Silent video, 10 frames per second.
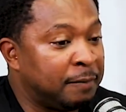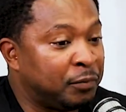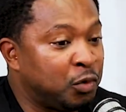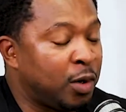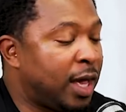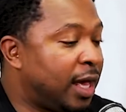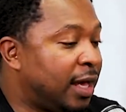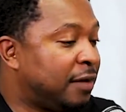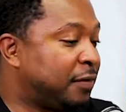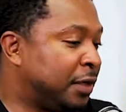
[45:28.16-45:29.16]
You
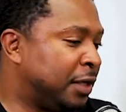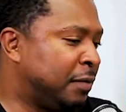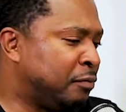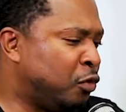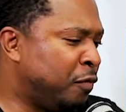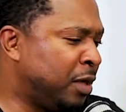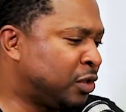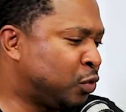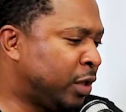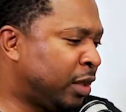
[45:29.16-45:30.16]
have
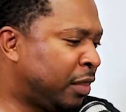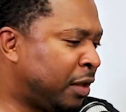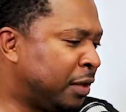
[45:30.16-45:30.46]
movements with